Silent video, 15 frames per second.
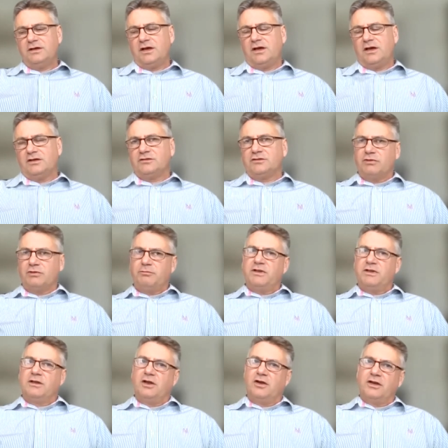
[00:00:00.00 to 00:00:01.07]
Uh, so we've
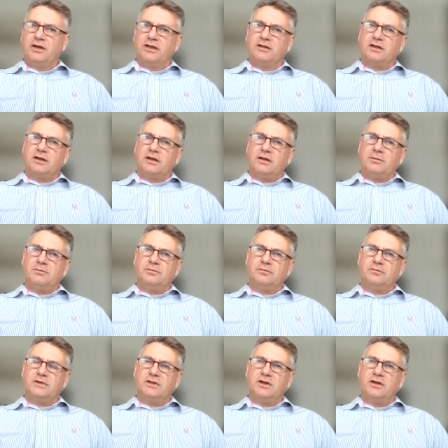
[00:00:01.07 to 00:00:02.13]
been learning, um,
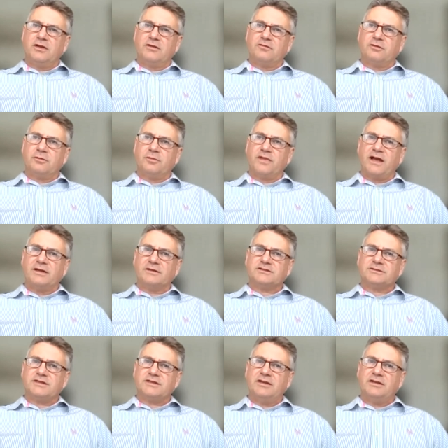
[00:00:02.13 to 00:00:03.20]
learning from that.
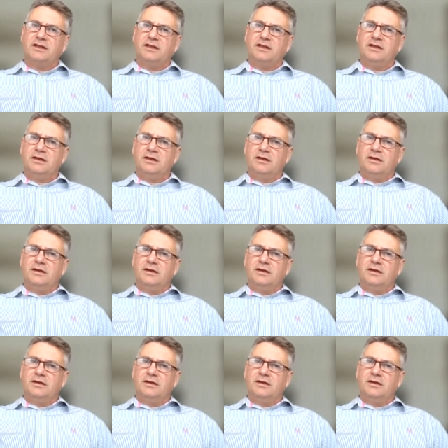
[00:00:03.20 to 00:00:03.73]
And the,